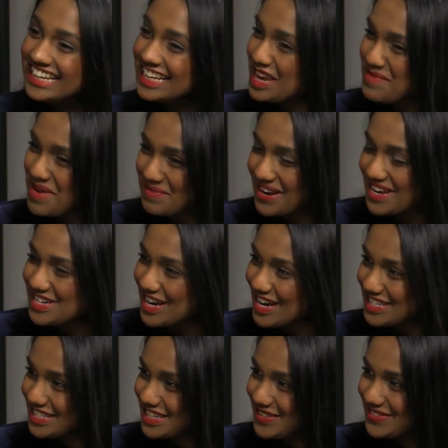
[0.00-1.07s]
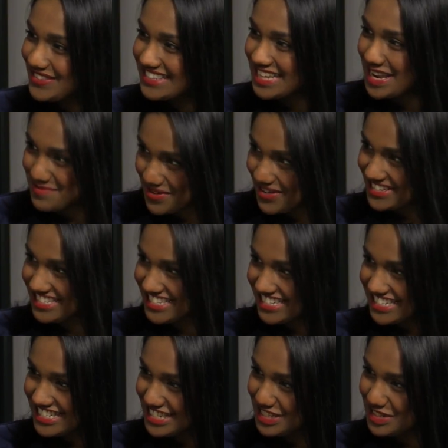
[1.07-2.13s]
Kim, I'm going to ask you the same
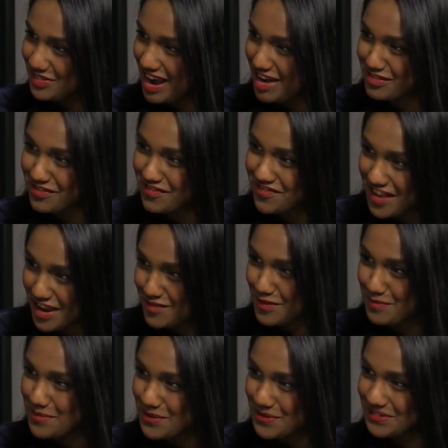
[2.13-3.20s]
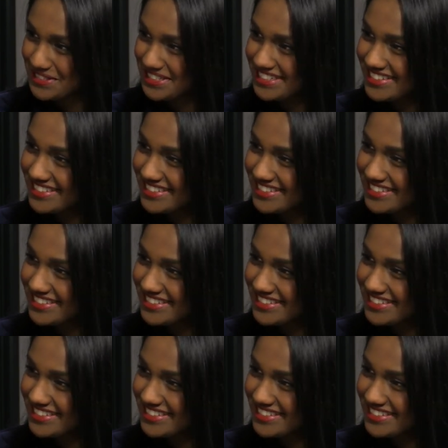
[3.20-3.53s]
question. Do you have a favorite portion?